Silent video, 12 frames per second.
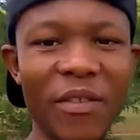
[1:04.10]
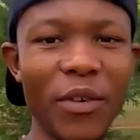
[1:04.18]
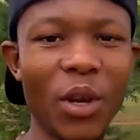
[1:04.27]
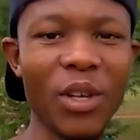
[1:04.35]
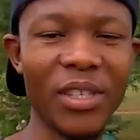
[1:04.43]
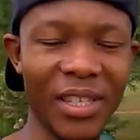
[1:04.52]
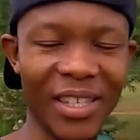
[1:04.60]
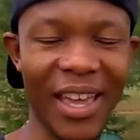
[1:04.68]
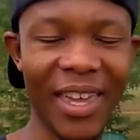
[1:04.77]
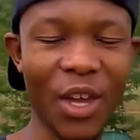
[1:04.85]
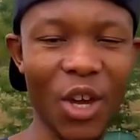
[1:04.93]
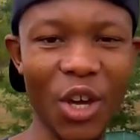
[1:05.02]
many videos as
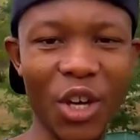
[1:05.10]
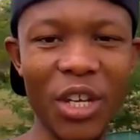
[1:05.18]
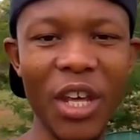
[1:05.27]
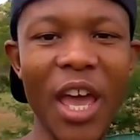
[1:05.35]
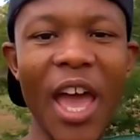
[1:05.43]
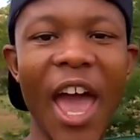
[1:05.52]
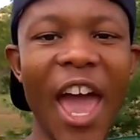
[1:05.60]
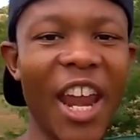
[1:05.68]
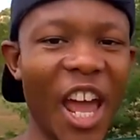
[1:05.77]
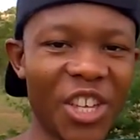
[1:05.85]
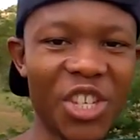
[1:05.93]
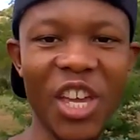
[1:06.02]
I could,
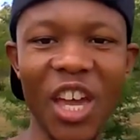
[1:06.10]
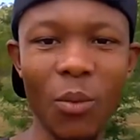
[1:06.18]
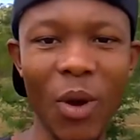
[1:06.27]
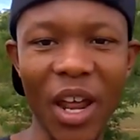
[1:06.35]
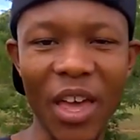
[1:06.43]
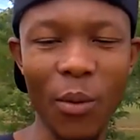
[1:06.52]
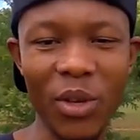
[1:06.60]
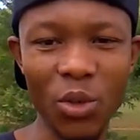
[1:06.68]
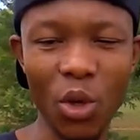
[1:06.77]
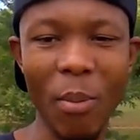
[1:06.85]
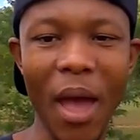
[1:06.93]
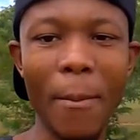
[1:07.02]
and I shared what was
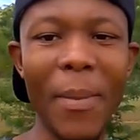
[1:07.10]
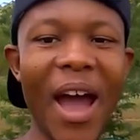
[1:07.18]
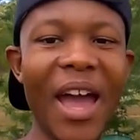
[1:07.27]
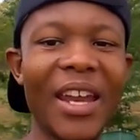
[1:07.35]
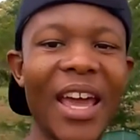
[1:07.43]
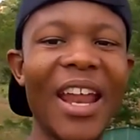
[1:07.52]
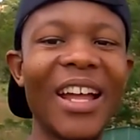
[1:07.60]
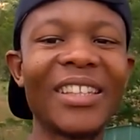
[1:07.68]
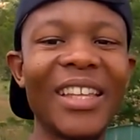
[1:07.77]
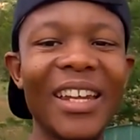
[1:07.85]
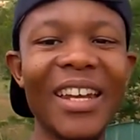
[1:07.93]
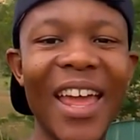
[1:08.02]
on my mind, and I
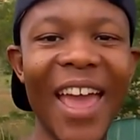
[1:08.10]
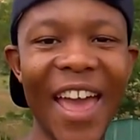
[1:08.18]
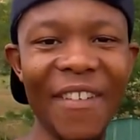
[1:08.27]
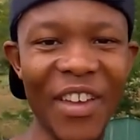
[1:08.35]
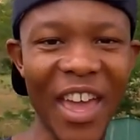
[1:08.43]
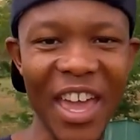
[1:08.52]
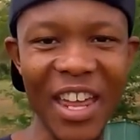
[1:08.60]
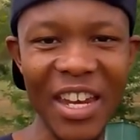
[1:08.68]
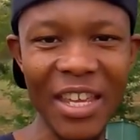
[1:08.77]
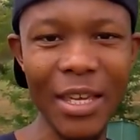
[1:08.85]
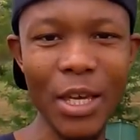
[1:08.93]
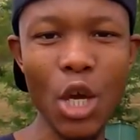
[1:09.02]
didn't have
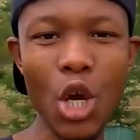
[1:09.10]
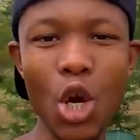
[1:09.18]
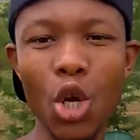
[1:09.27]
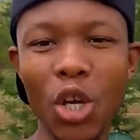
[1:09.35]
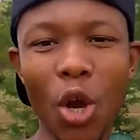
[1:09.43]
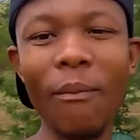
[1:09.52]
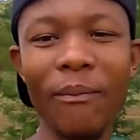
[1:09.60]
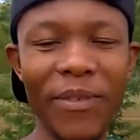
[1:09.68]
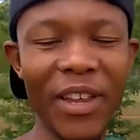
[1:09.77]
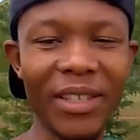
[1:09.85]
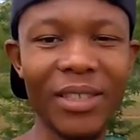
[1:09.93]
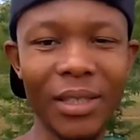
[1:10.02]
any
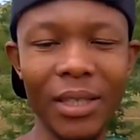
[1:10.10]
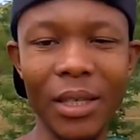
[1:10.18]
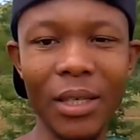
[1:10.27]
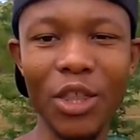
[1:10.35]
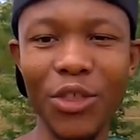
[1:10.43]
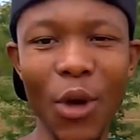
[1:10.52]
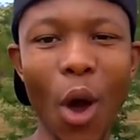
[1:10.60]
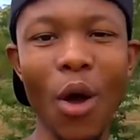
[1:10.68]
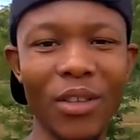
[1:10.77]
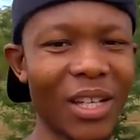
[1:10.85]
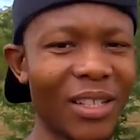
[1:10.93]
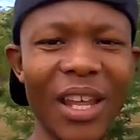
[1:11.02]
conflicting
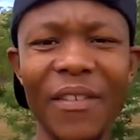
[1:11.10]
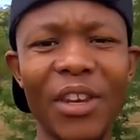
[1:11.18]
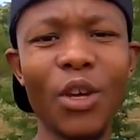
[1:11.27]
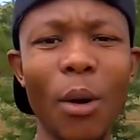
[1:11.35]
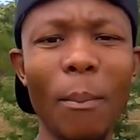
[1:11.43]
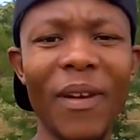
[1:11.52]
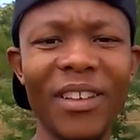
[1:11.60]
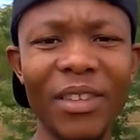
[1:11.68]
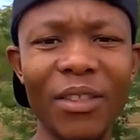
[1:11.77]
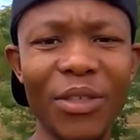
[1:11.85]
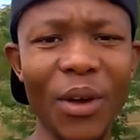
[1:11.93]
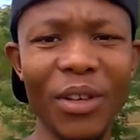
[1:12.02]
thoughts. All
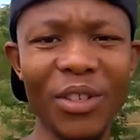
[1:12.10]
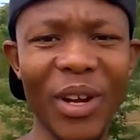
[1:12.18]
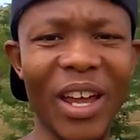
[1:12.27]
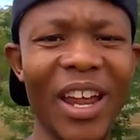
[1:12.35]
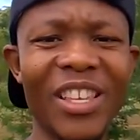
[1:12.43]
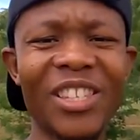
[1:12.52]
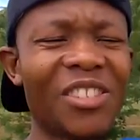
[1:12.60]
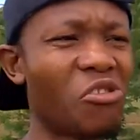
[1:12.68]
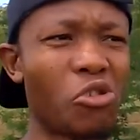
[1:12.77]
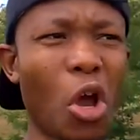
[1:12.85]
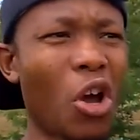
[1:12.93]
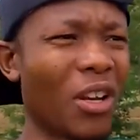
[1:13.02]
right? I just
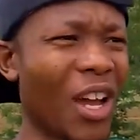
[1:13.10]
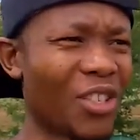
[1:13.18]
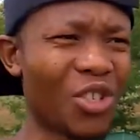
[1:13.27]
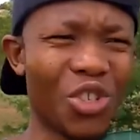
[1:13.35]
shot